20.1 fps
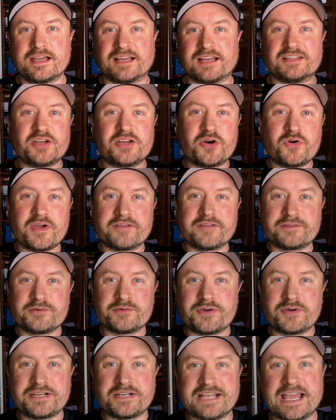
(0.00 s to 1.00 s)
Hello,
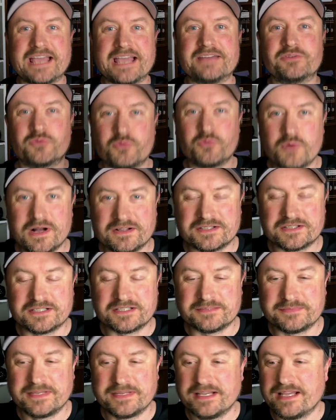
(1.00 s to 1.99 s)
everyone, and
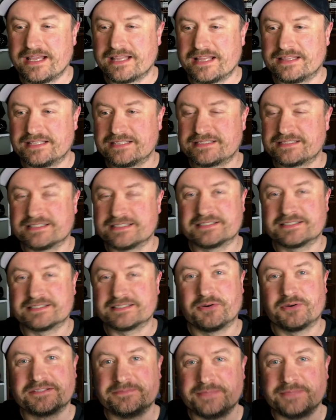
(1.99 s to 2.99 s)
welcome. This is
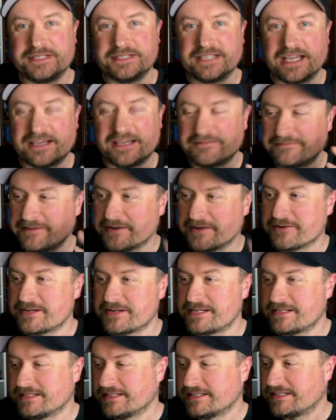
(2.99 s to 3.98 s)
going to be a
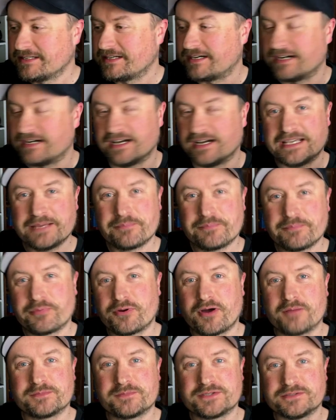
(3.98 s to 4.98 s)
very
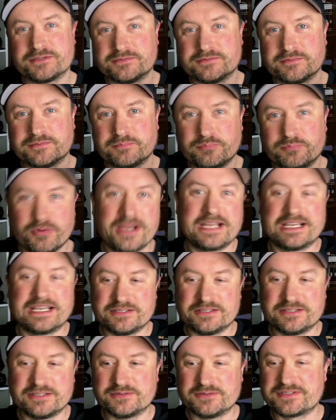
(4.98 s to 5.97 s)
impromptu
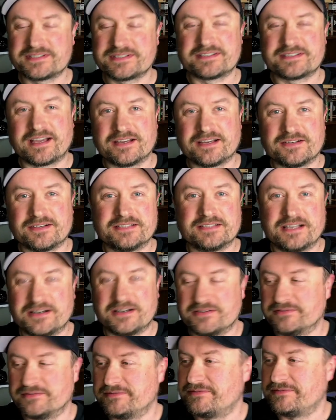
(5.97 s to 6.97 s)
breaking news style
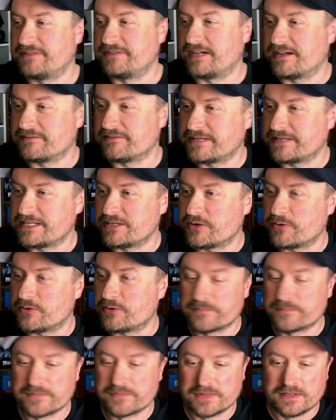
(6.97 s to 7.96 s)
of video.
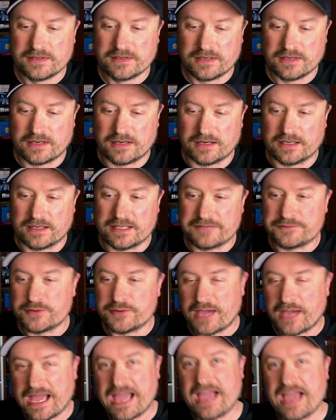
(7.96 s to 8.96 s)
If
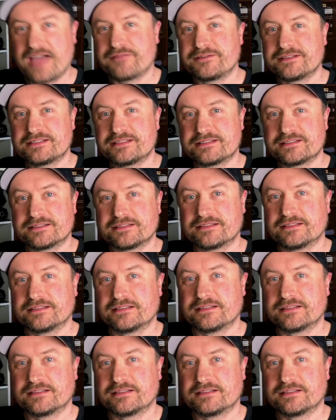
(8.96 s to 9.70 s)
you haven't